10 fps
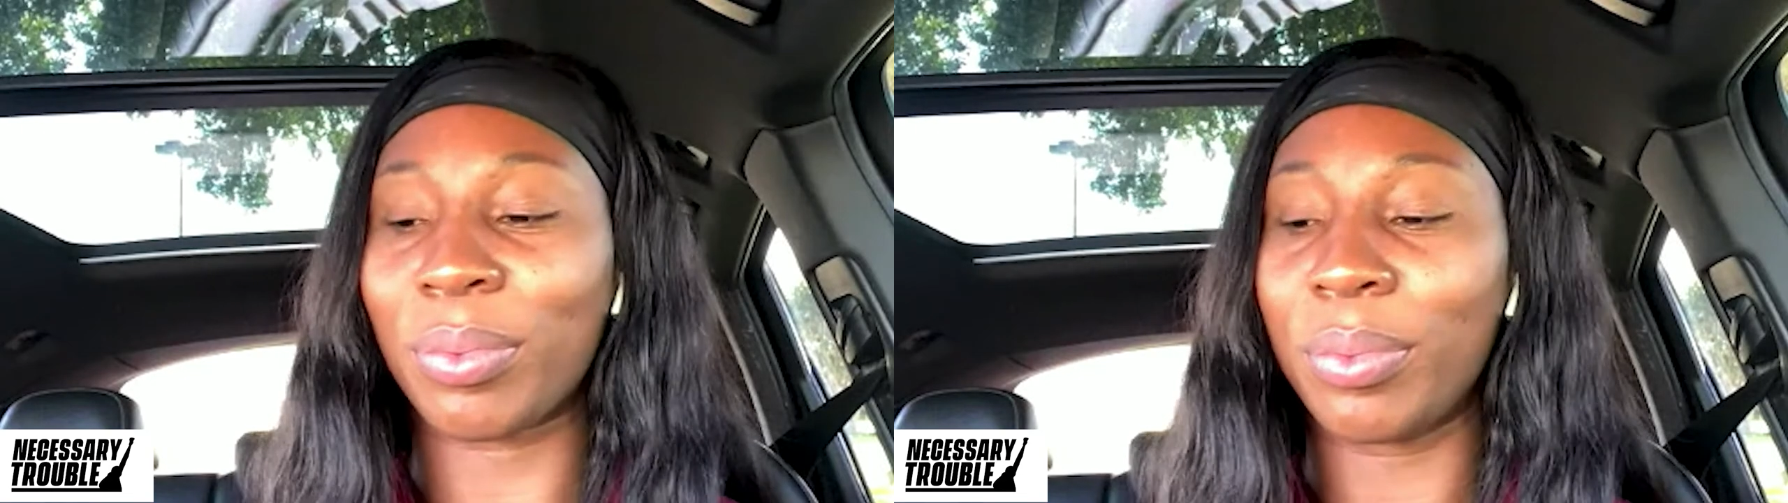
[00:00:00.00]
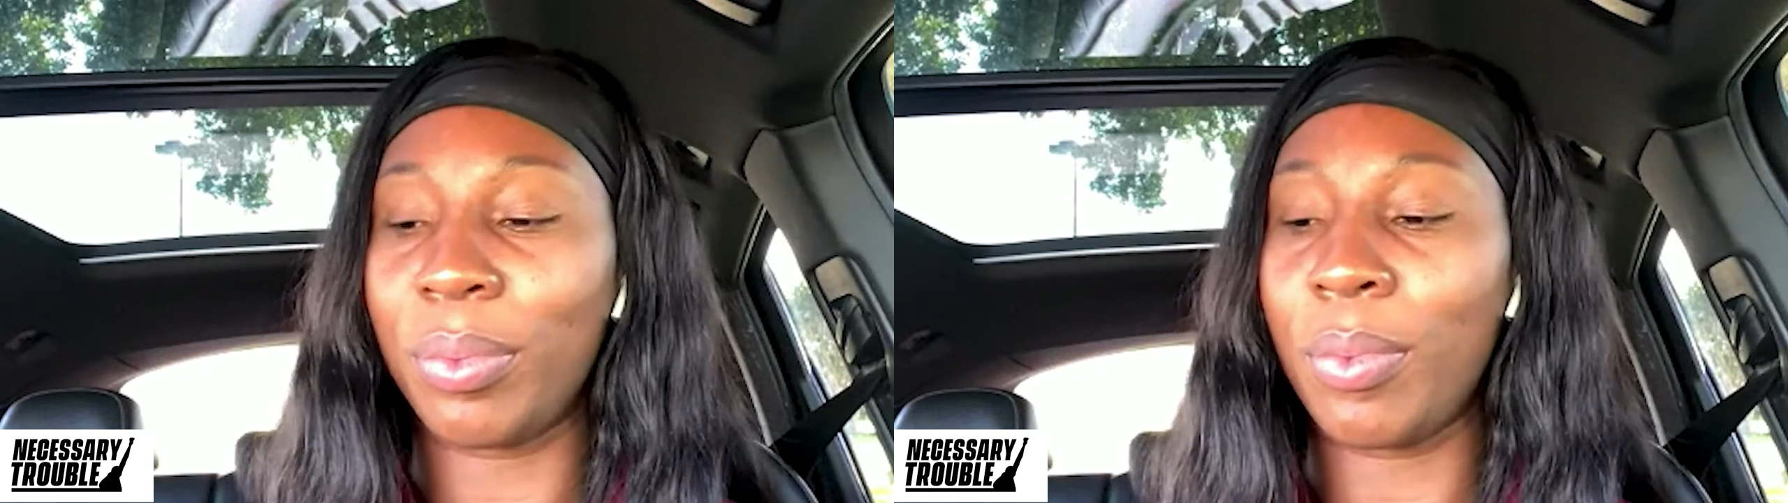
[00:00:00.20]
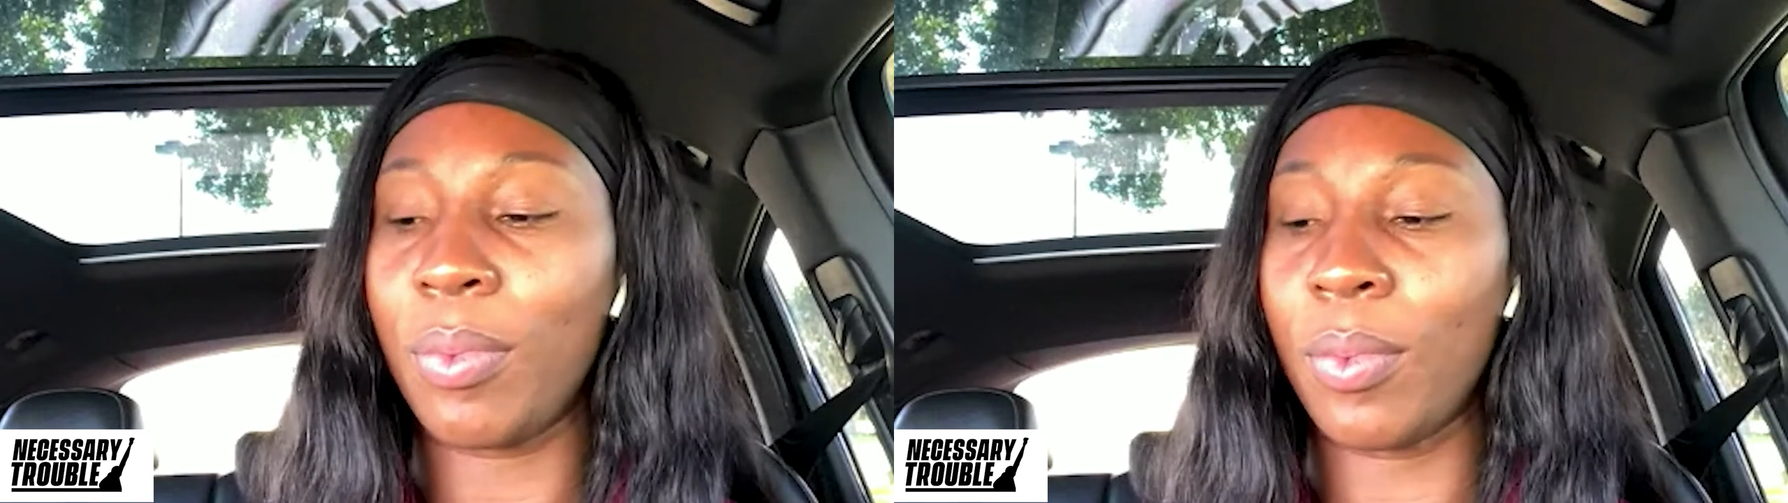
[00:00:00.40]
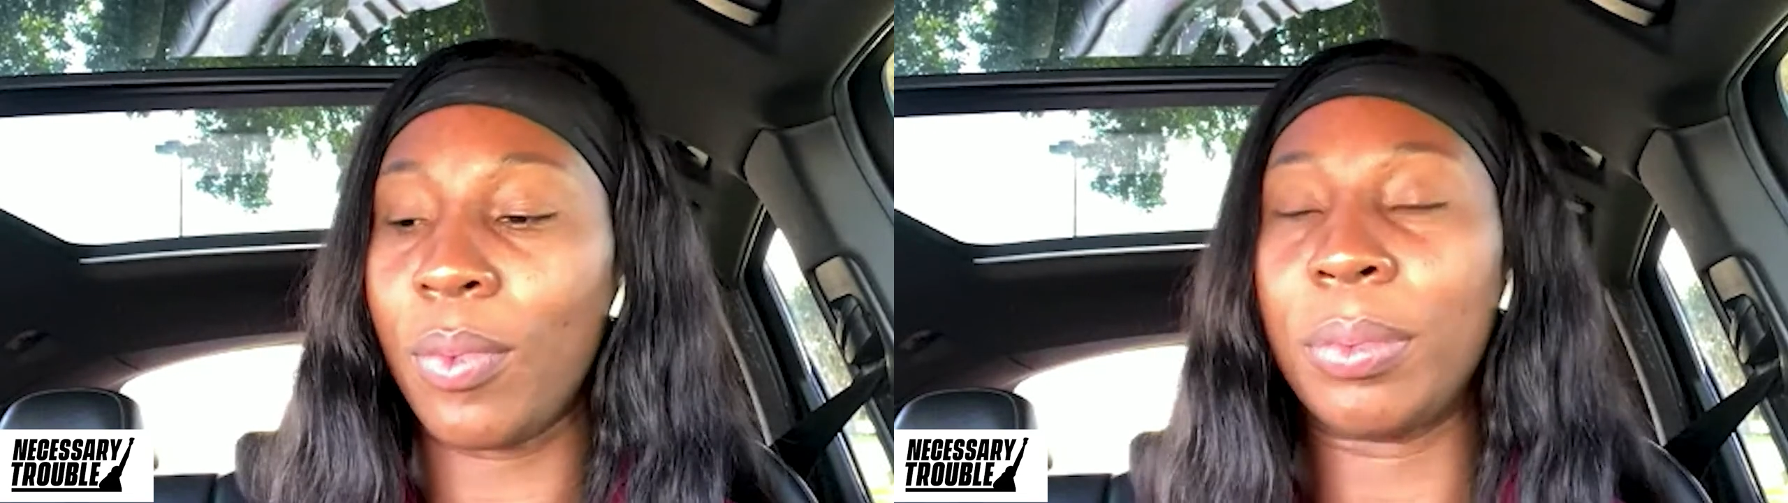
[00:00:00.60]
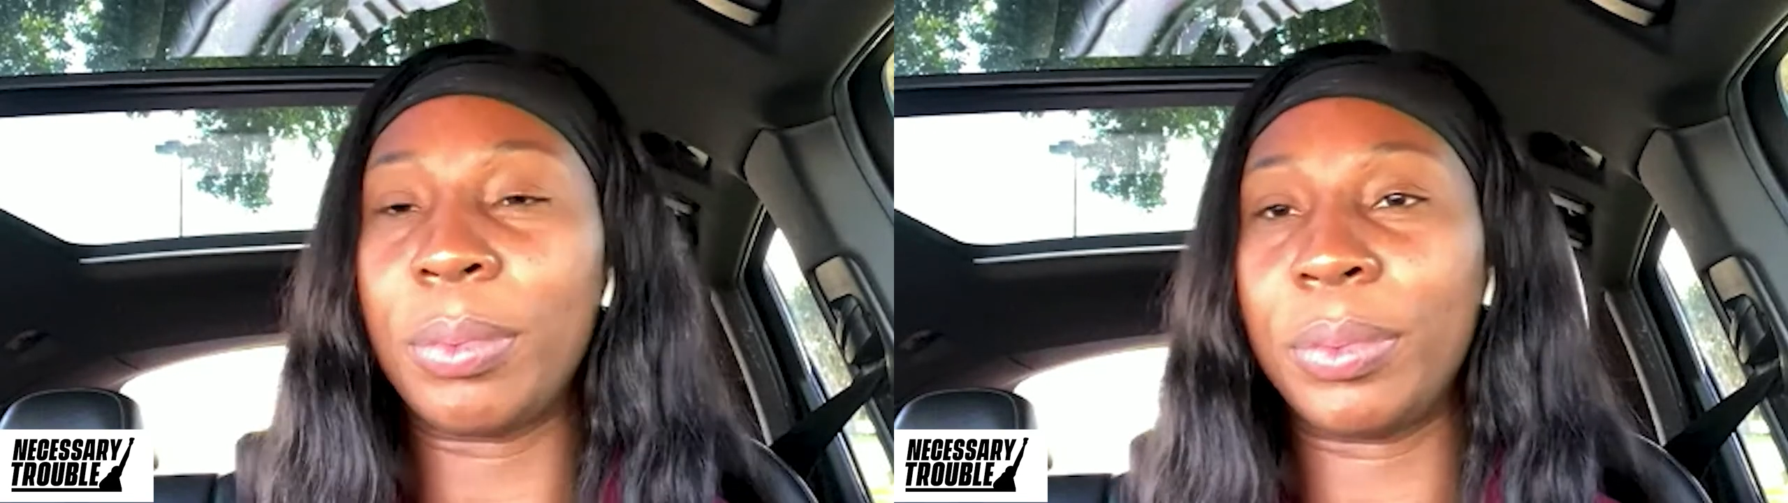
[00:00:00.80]
and find you
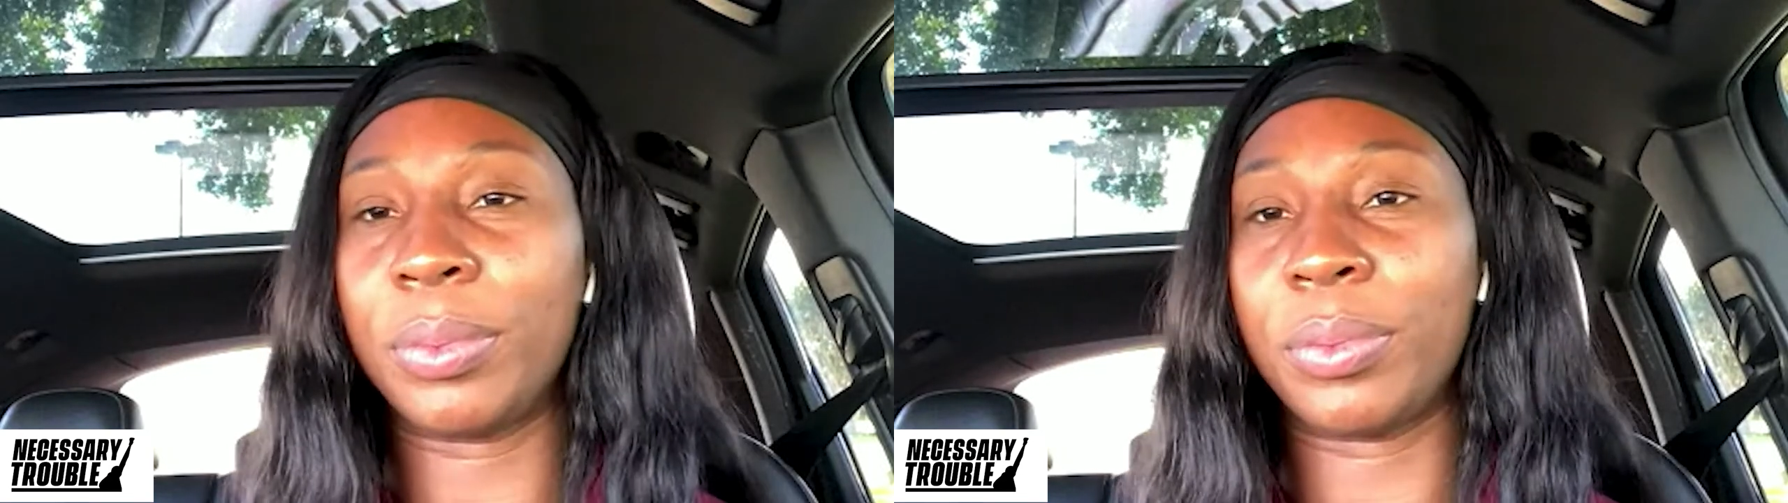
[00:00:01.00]
online and,